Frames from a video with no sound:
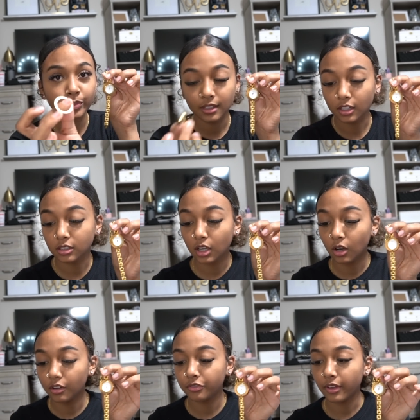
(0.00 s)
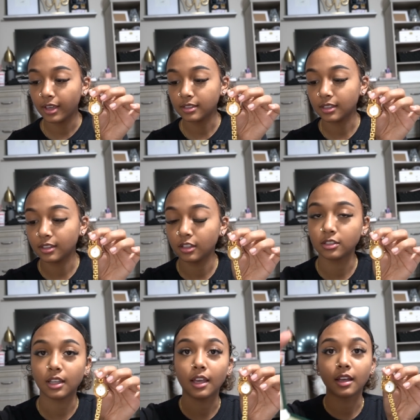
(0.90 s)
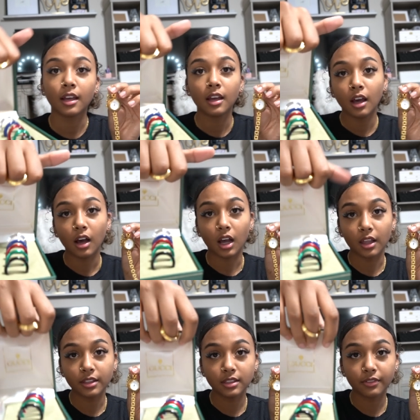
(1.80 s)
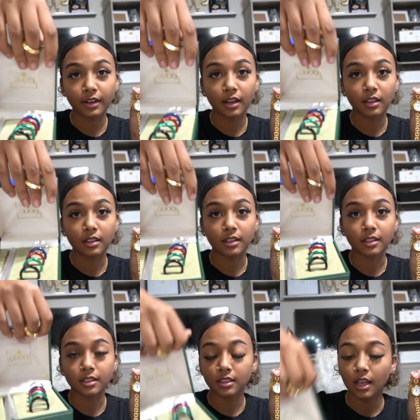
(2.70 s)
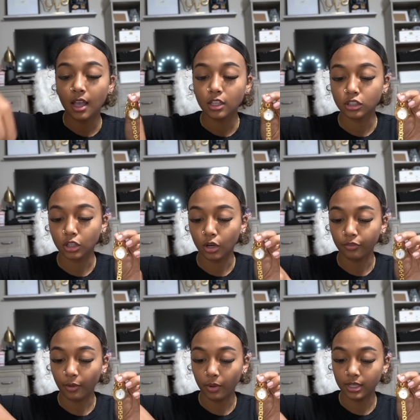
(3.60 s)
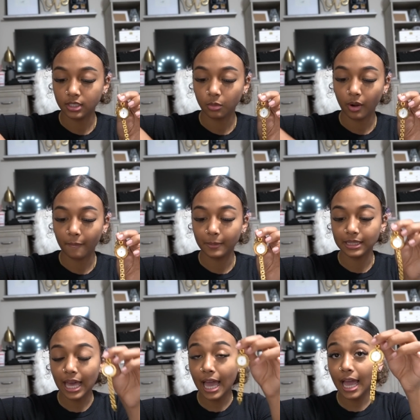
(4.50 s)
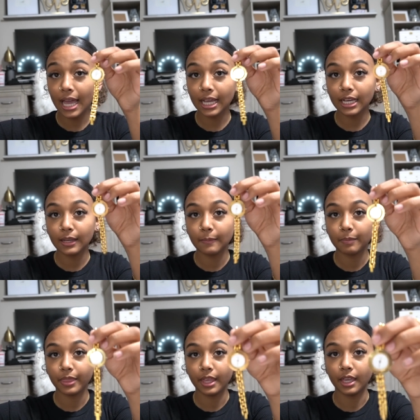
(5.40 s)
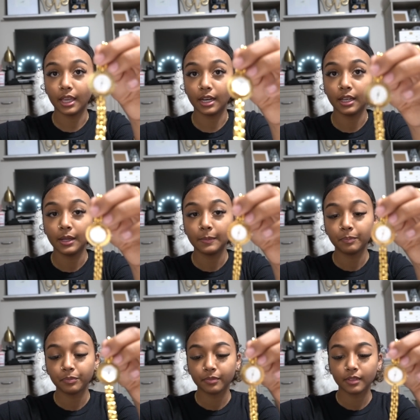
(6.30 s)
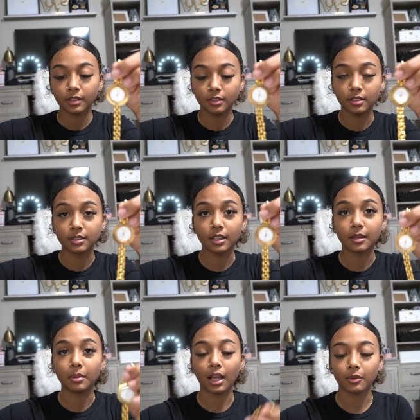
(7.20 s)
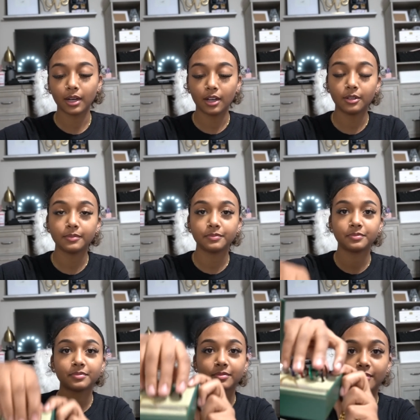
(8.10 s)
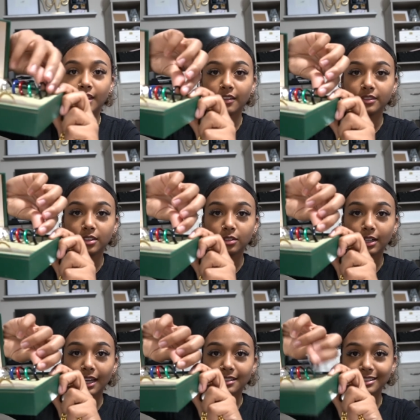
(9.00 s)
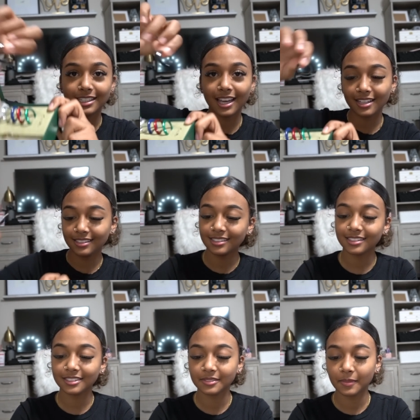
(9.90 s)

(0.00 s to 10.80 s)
There's a gold face. And then there's like all these different colors. So if I wanted to wear black, then you just take the black one out of the little casey case.